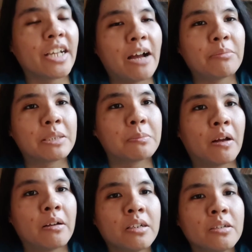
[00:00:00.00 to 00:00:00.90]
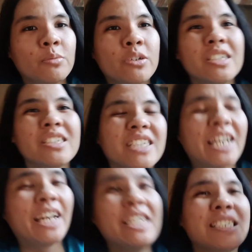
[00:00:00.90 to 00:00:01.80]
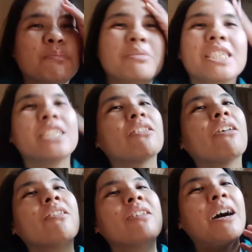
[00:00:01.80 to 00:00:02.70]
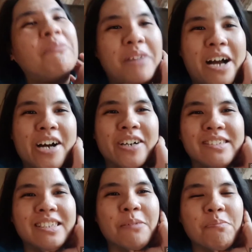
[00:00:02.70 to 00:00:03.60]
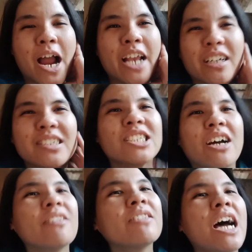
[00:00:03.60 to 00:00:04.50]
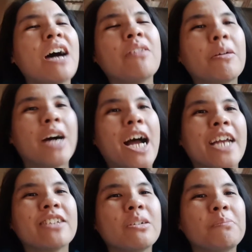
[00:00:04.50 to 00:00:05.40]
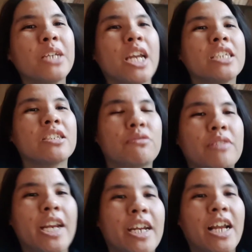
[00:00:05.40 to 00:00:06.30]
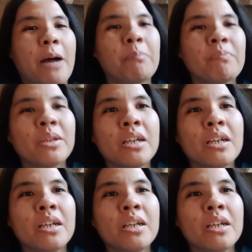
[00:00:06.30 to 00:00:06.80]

Gabby's Vlog. For today's video about the final showdown of Idol PH Recap.